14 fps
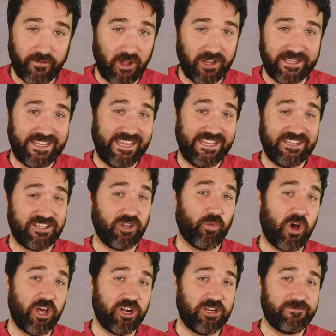Falling into
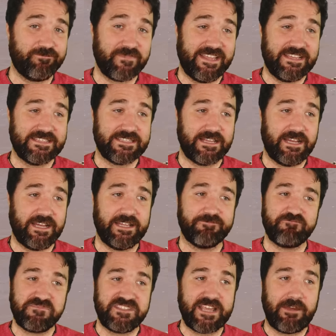the water is
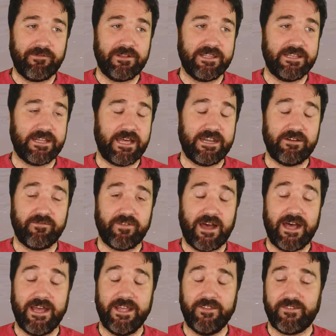uh, definitely not
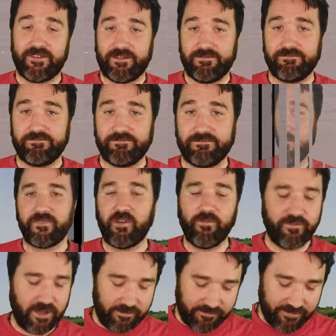advised.
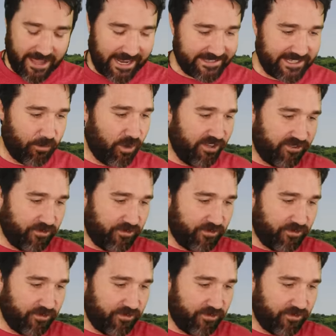Fun fact, I